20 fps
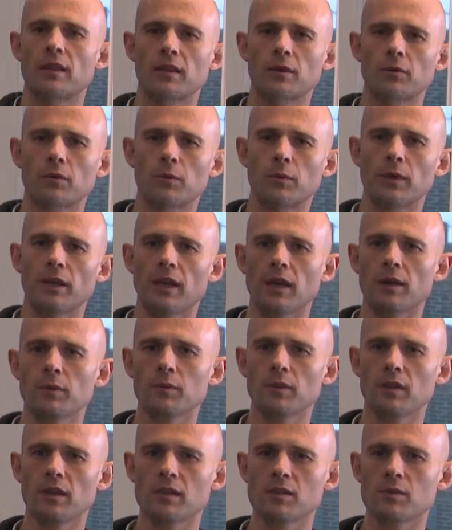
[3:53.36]
think what we get
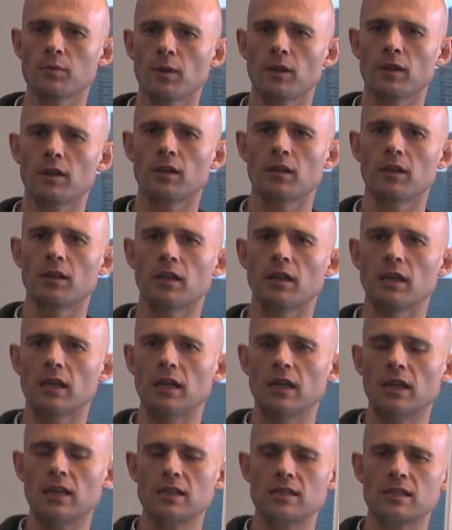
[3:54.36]
with this one
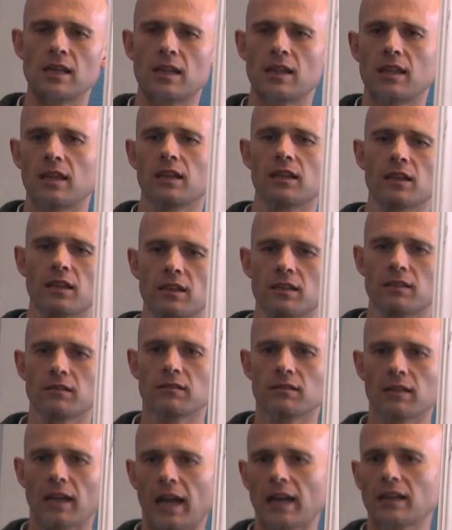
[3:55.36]
is that thing that
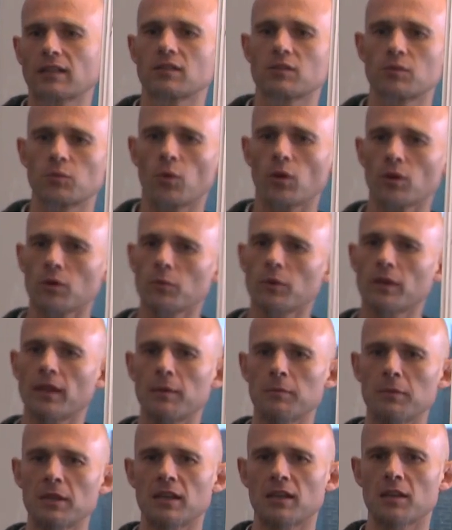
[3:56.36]
actors want when they
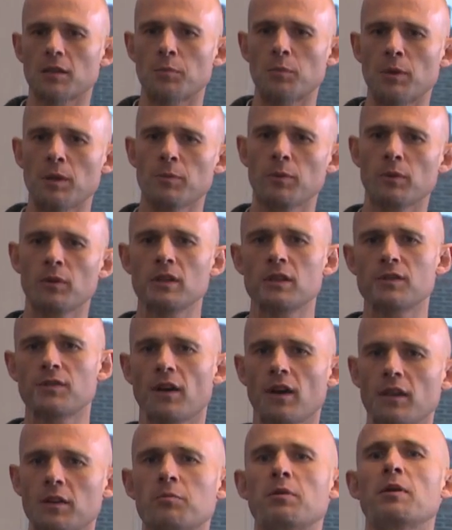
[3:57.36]
meet other people is for
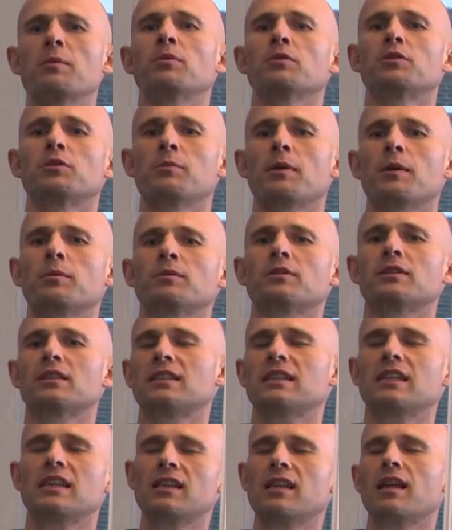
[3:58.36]
other people to be able to
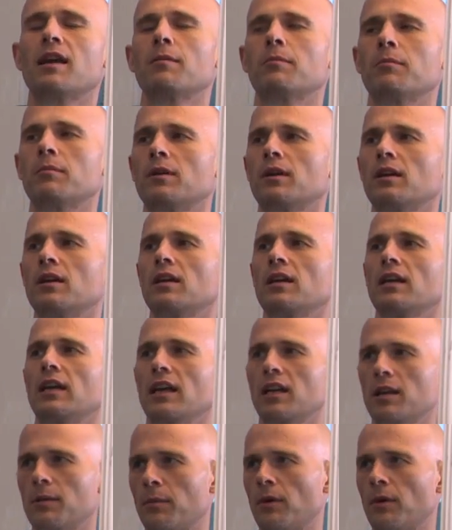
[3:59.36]
see them in a